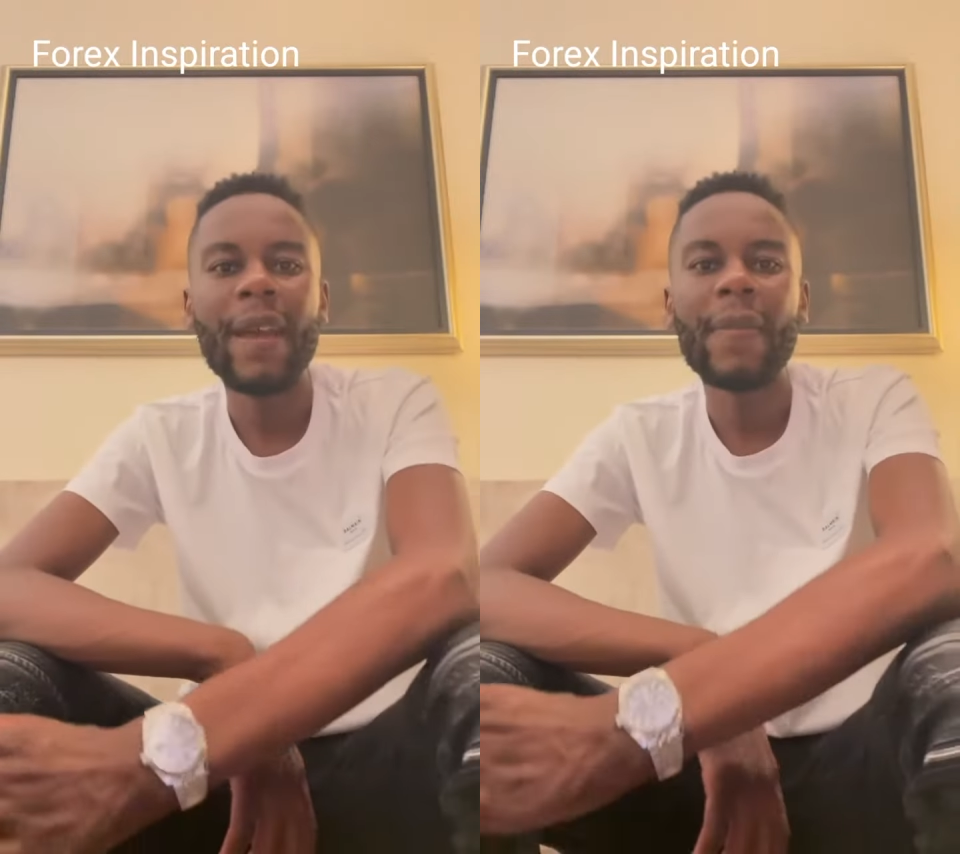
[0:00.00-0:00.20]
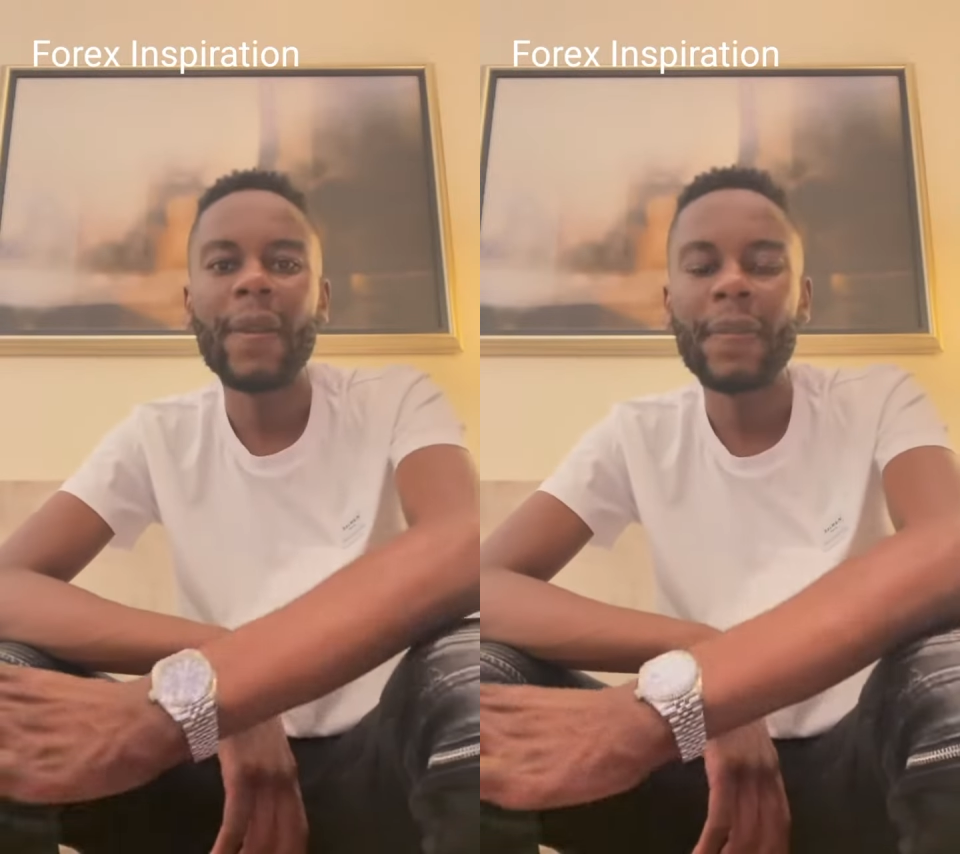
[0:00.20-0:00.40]

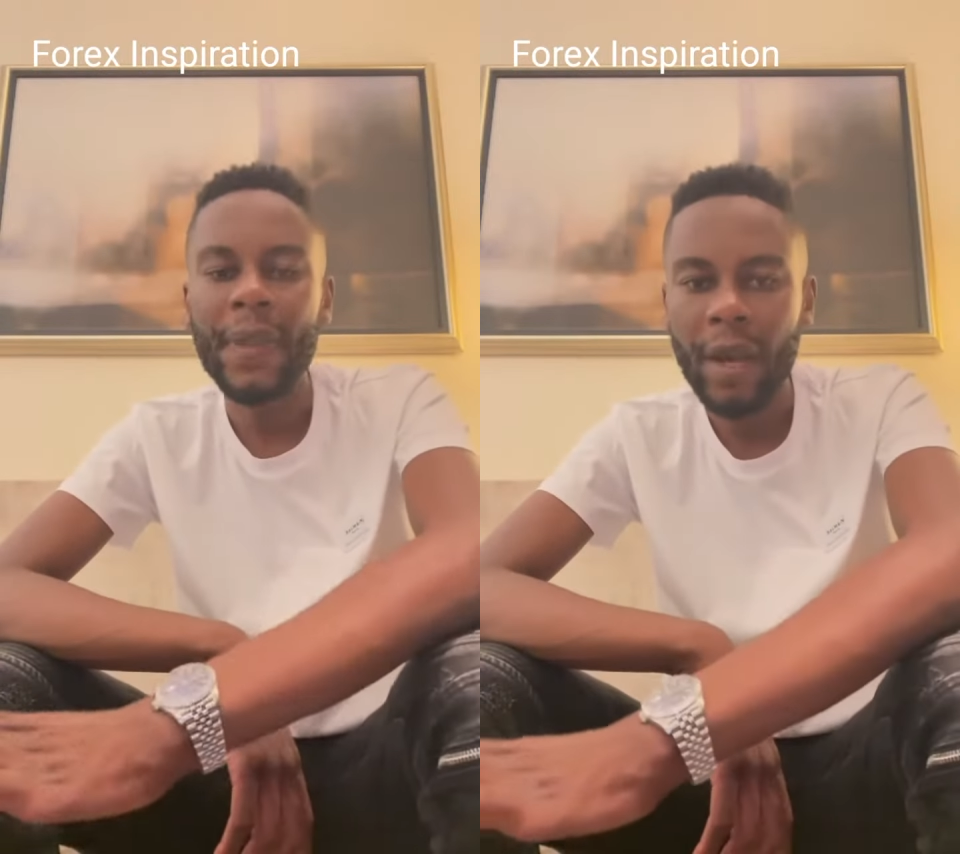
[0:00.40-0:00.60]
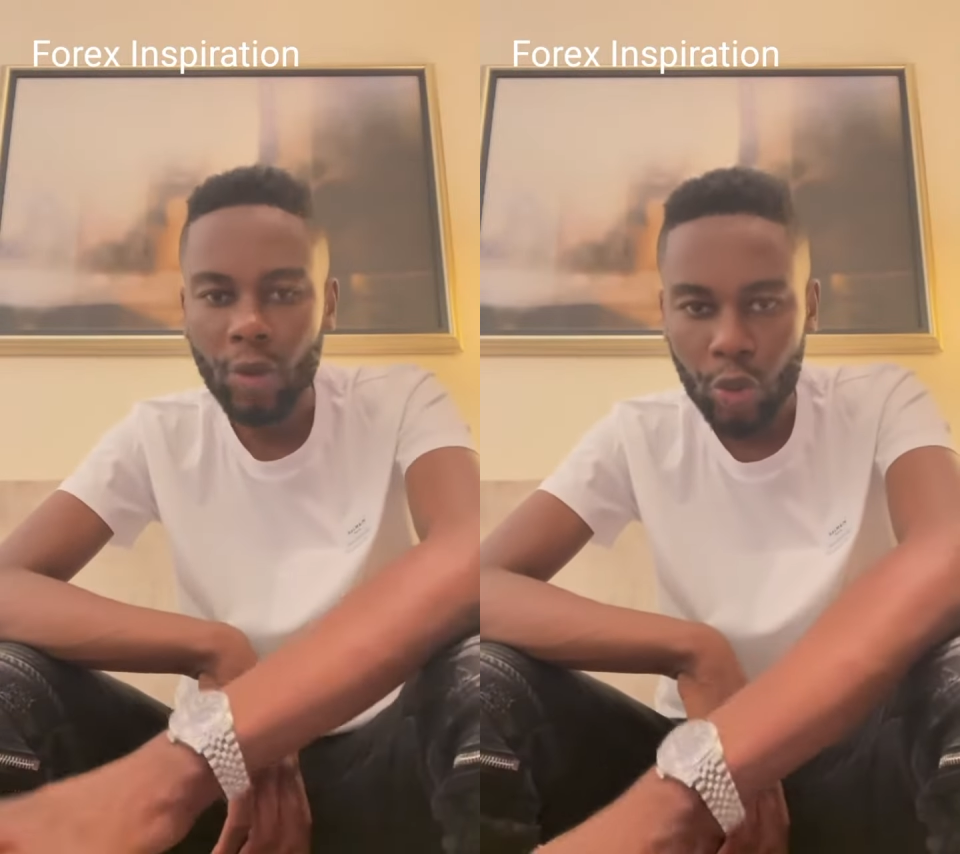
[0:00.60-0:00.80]
and then
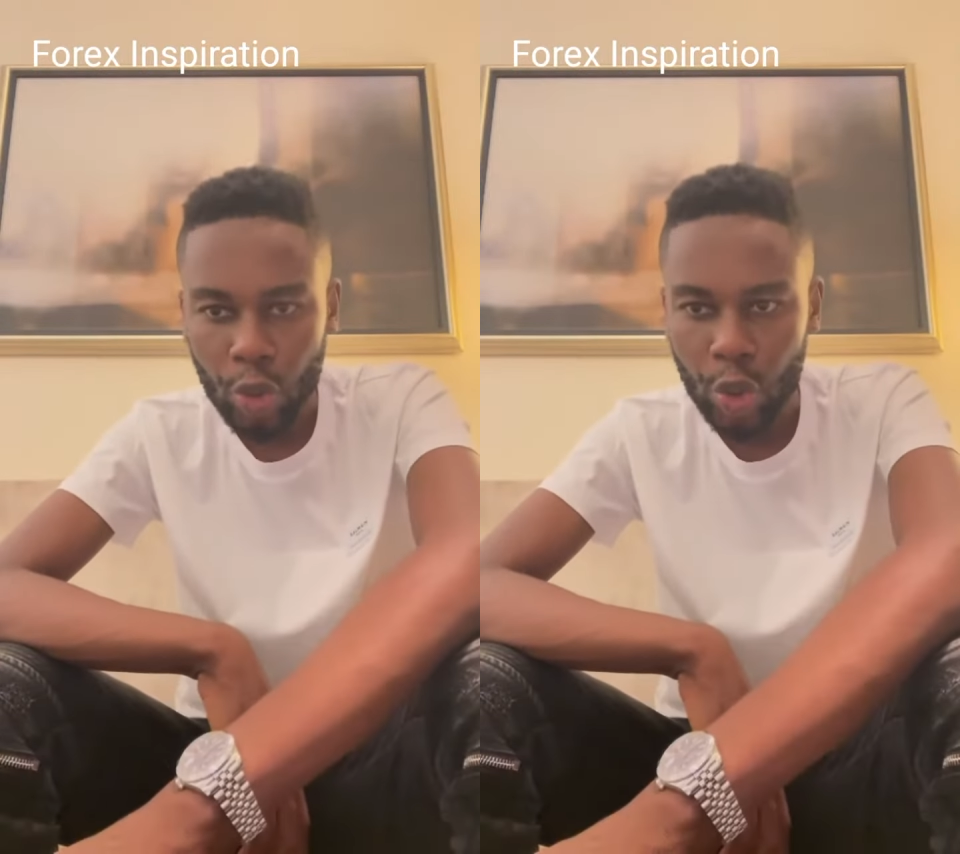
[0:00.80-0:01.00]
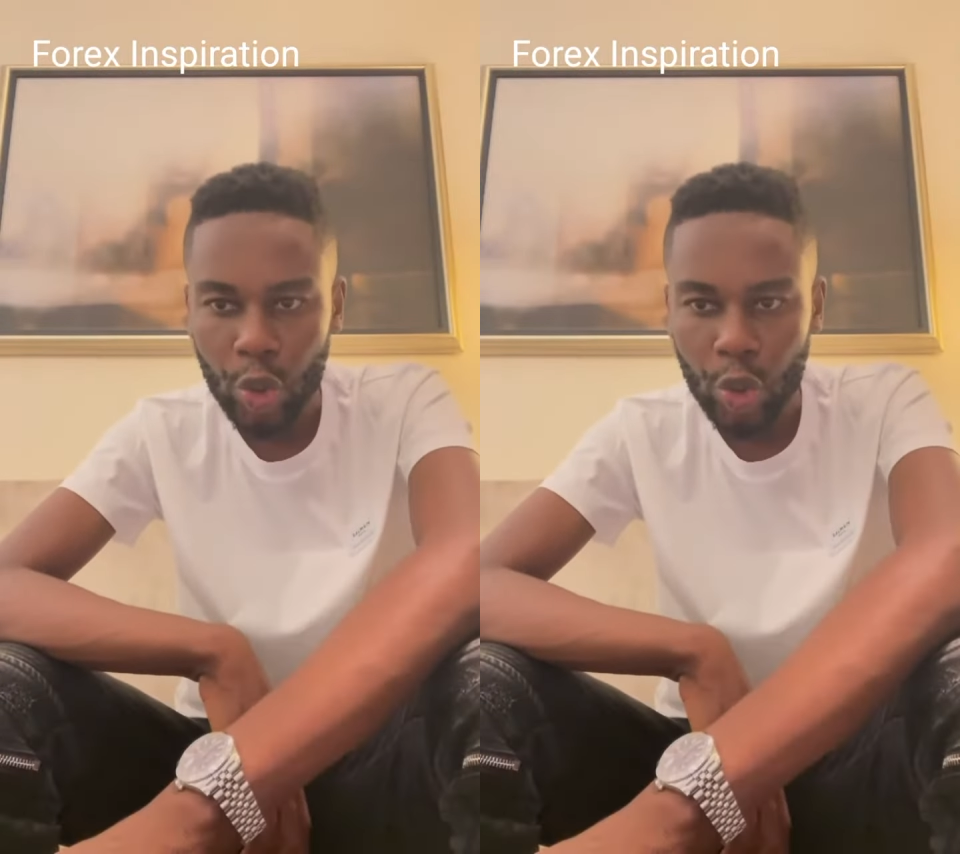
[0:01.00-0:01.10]
download